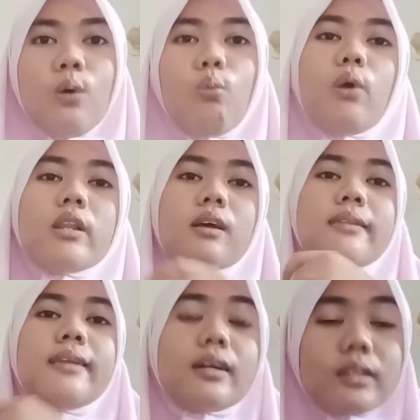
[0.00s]
When
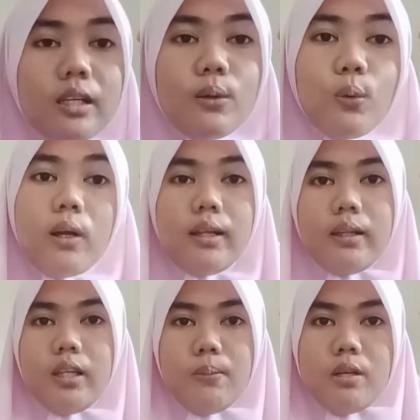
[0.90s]
conducting the
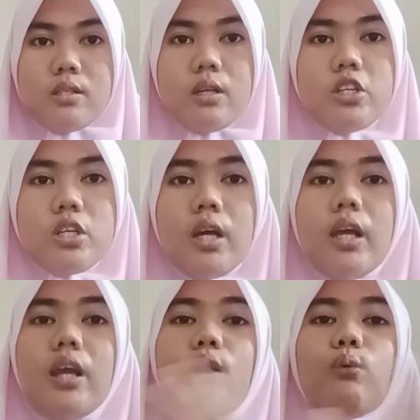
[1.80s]
qualitative research,
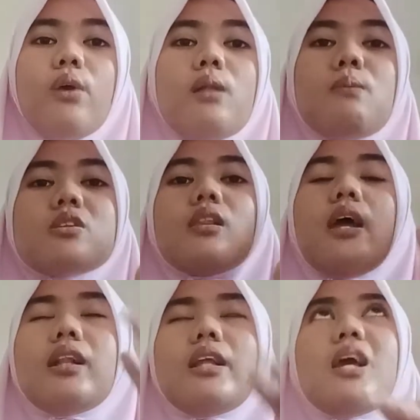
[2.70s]
it will most
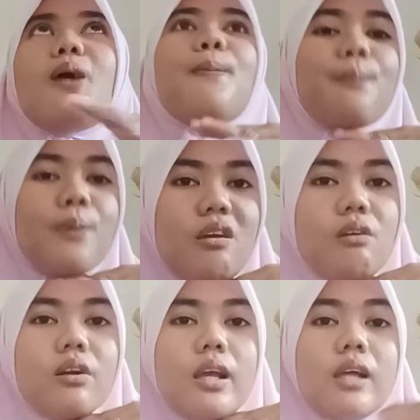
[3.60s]
likely
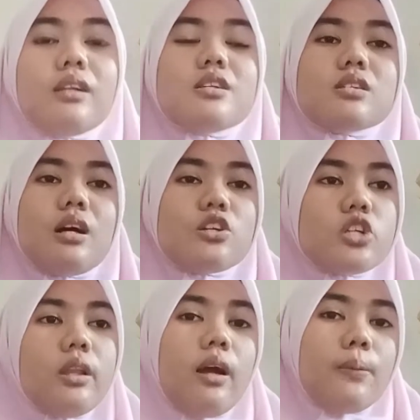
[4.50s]
appear in the
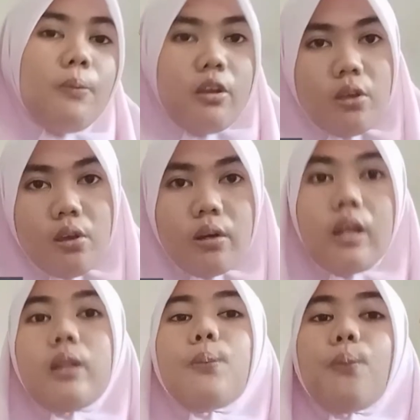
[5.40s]
discussion or figure
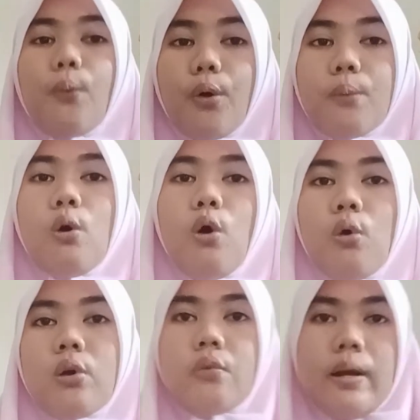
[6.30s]
in the form
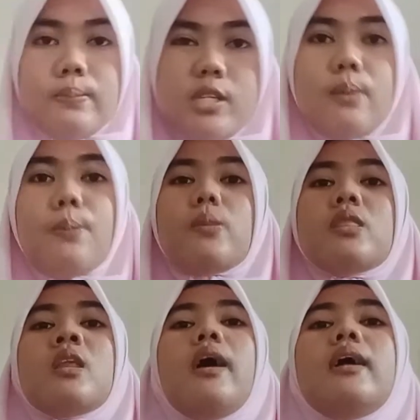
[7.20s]
or graphs.
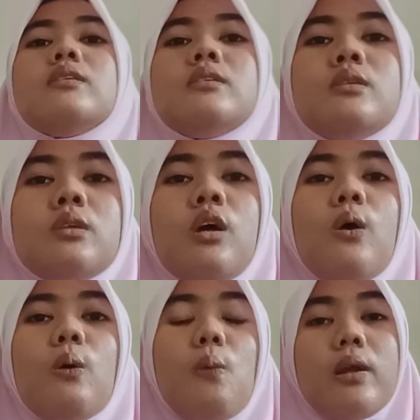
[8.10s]
And
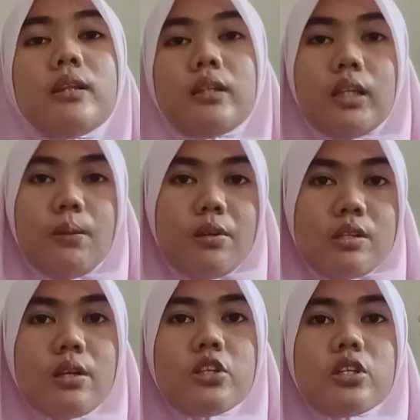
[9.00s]
quantitative
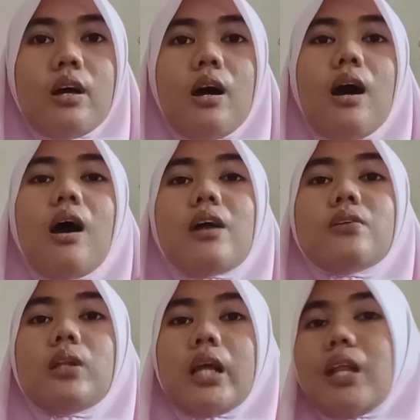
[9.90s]
research are
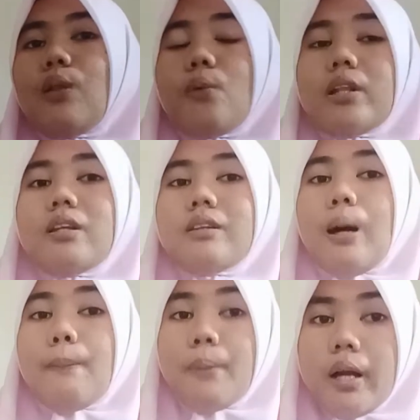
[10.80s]
related with the
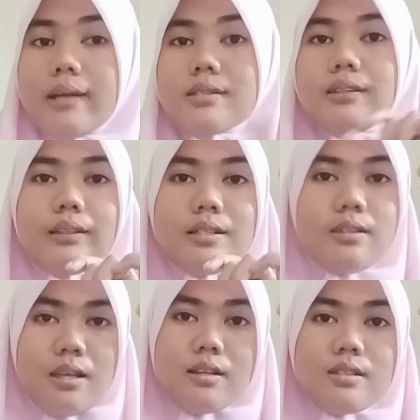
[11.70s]
number and
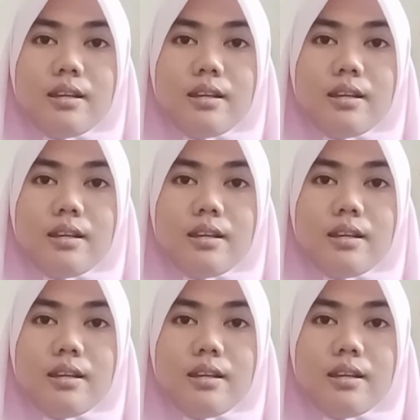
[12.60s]
statistics.